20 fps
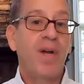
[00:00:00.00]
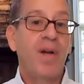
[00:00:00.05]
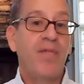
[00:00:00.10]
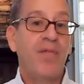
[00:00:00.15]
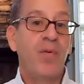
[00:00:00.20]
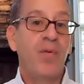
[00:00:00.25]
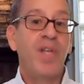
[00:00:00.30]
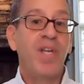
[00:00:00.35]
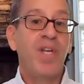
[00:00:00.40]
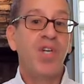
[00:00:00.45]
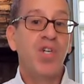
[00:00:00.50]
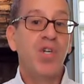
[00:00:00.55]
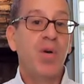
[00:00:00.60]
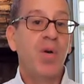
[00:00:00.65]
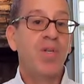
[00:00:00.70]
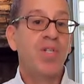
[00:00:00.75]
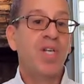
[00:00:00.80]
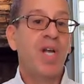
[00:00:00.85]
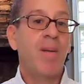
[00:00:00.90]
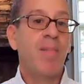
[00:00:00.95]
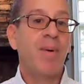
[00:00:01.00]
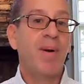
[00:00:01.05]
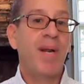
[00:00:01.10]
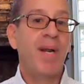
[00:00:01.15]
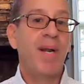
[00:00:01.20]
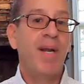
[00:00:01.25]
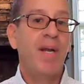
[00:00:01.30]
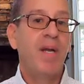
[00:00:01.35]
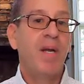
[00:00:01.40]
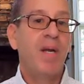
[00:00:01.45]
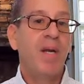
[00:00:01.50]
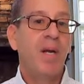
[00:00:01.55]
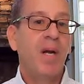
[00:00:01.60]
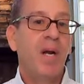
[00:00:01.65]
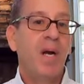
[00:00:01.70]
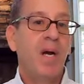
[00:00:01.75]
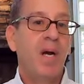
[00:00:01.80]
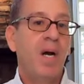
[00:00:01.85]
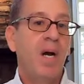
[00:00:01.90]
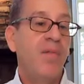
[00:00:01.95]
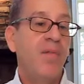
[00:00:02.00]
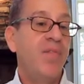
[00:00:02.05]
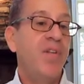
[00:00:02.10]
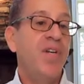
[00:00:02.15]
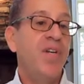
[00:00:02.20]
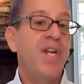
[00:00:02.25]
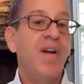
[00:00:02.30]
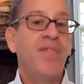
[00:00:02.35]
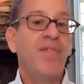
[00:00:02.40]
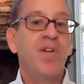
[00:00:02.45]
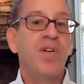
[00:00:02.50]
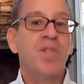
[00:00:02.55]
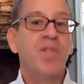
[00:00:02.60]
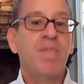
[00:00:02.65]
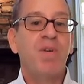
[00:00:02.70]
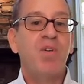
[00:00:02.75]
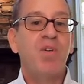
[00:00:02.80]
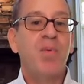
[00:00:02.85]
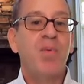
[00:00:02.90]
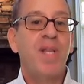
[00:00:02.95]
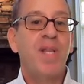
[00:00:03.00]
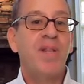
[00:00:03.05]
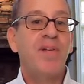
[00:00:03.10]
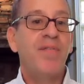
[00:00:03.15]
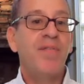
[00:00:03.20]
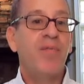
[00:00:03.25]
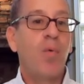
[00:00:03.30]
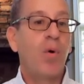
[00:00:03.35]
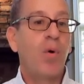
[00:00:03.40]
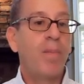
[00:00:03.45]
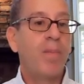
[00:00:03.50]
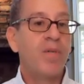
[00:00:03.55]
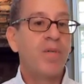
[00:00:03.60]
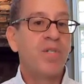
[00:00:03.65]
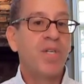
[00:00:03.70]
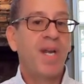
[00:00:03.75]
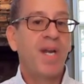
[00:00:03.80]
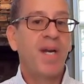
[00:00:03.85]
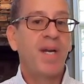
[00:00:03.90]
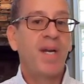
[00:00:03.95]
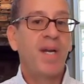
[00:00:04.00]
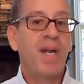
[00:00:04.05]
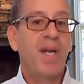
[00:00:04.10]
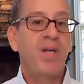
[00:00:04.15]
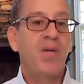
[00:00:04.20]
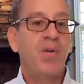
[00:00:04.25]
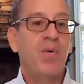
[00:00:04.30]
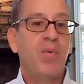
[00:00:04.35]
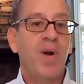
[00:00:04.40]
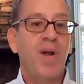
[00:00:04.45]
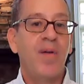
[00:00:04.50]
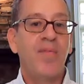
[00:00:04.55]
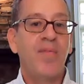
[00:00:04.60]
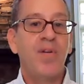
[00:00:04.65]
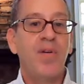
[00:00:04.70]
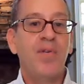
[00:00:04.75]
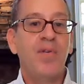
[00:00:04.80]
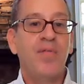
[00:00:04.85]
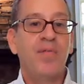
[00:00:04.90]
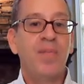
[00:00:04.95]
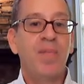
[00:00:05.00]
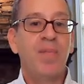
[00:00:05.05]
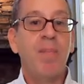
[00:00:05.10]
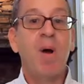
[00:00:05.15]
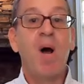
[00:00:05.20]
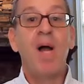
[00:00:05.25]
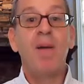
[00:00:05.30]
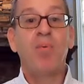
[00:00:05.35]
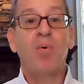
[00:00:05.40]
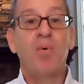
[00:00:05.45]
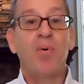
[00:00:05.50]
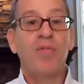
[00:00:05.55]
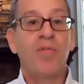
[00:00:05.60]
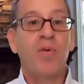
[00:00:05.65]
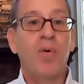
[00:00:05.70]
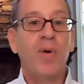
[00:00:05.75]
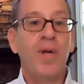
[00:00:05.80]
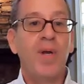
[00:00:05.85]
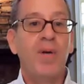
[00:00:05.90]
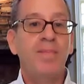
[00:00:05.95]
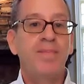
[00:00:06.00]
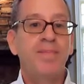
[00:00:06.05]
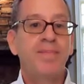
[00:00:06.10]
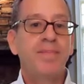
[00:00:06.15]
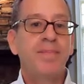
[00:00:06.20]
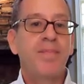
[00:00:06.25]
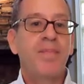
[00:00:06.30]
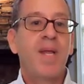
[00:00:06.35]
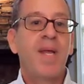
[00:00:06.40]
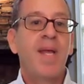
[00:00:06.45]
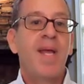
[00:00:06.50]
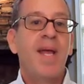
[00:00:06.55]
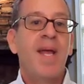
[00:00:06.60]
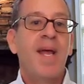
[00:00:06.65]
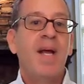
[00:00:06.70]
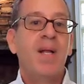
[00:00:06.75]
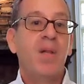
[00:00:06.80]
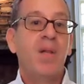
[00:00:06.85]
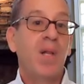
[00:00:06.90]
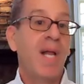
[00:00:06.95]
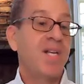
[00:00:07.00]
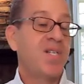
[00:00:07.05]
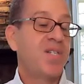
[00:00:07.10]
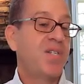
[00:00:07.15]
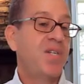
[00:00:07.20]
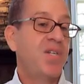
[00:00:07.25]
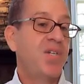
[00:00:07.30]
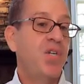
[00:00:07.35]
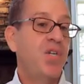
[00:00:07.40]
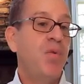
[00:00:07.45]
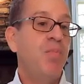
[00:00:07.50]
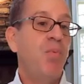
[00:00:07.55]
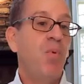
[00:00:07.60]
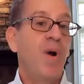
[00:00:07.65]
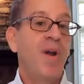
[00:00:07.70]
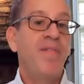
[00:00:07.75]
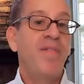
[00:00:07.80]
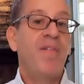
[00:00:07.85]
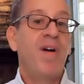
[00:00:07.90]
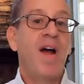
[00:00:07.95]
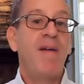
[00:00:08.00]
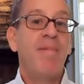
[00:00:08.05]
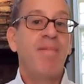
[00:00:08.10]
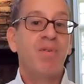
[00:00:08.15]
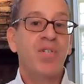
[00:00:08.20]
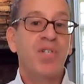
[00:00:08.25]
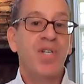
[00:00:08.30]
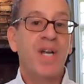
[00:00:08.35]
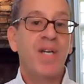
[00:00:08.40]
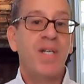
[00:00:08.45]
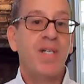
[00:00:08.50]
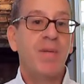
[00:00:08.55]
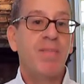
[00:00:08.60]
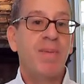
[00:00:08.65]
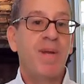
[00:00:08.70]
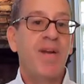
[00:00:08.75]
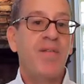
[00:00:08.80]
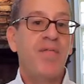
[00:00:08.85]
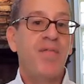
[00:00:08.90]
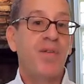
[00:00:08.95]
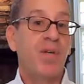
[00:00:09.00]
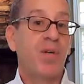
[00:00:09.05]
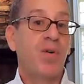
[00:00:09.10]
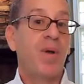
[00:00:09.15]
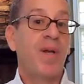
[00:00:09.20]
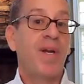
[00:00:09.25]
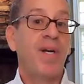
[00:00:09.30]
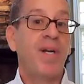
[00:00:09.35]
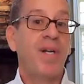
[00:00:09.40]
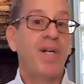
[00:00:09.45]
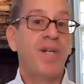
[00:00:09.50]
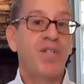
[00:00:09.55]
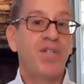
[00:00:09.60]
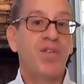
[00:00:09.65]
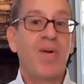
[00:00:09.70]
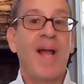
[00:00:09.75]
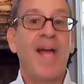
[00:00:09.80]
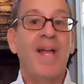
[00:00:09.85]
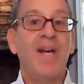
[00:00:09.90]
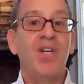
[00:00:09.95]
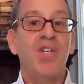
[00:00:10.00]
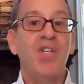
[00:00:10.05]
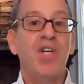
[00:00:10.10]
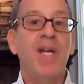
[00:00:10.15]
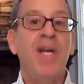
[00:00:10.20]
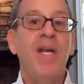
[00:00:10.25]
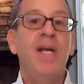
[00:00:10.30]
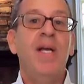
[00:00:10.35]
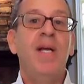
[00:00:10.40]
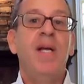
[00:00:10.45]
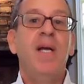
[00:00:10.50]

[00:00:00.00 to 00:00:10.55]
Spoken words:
for the insurance company of the difference between the 4% annual revenue from the bond portfolio, less the 2.5% to pay for the credited strategy